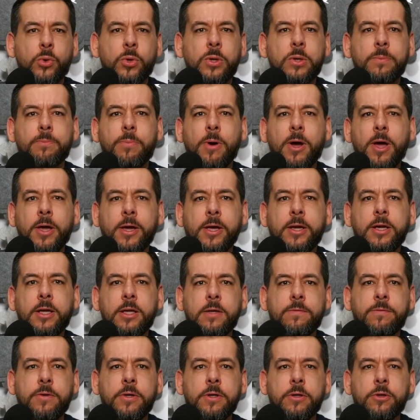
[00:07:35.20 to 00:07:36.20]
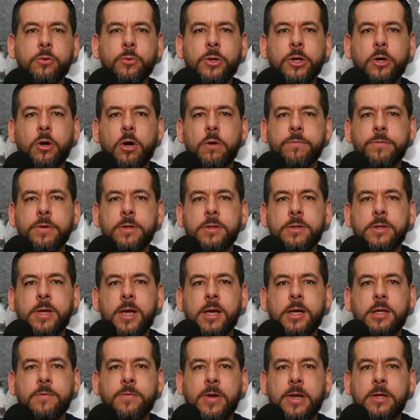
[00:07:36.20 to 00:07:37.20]
when buying an EV, you can often
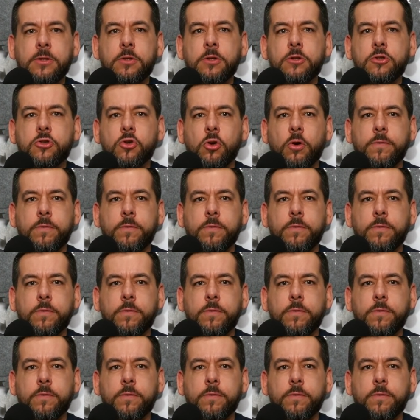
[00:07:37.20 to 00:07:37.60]
take advantage